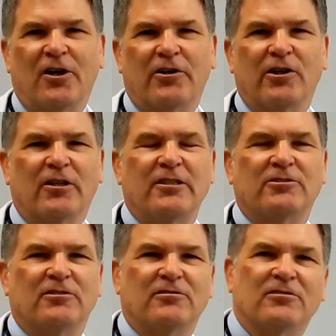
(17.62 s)

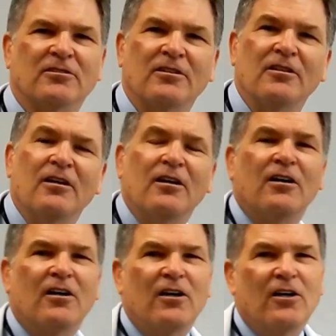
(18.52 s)
calculations.
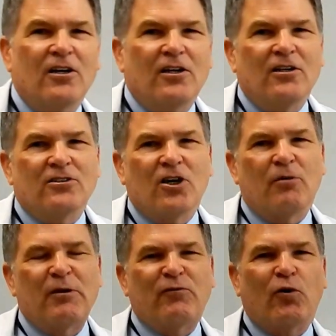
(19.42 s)

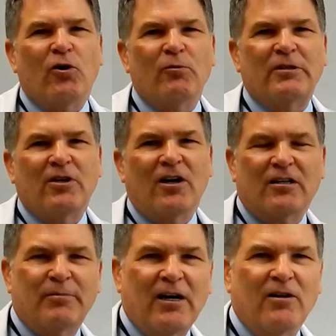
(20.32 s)
So before we
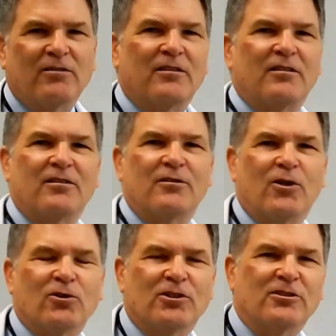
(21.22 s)
talk about
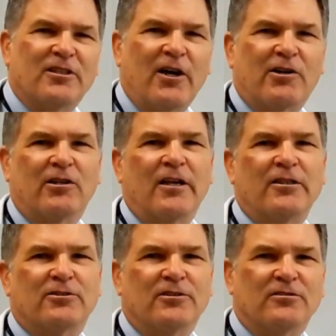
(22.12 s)
dosage
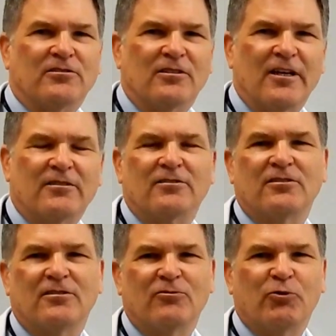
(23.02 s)
calculations,
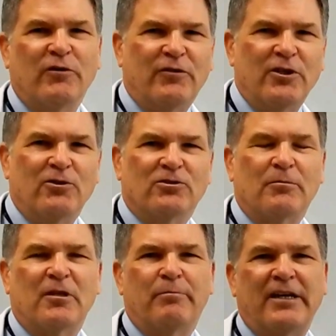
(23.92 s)
let's review
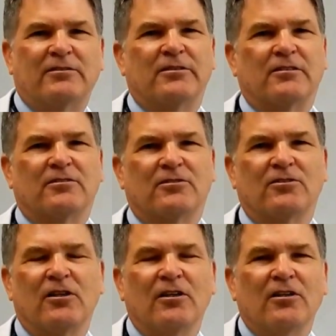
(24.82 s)
some of the basics
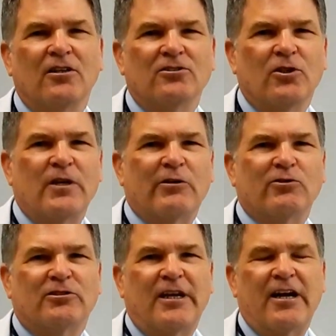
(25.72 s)
so you
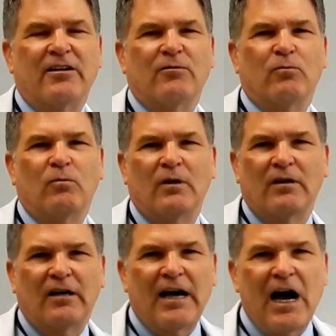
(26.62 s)
understand
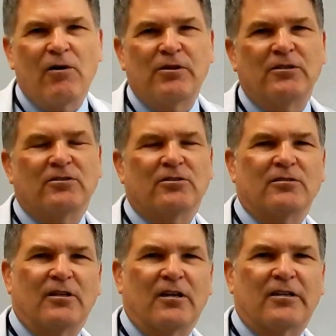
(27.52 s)
uh, how these
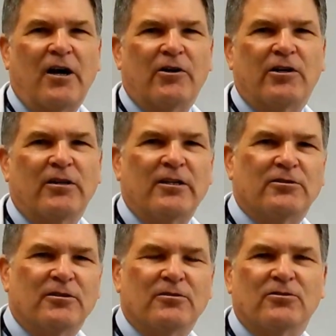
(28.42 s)
uh,
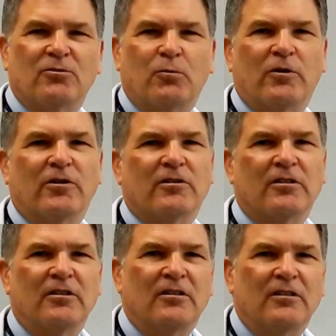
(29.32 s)
calculations work
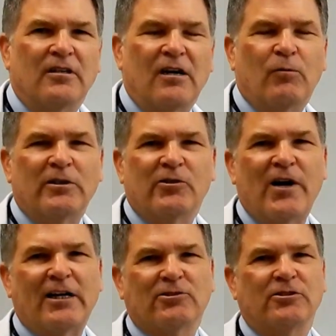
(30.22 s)
and what
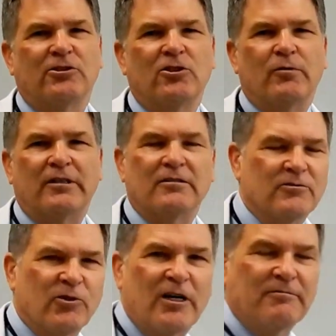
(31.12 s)
you're actually doing,
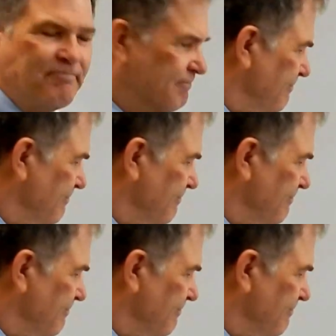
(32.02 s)
right?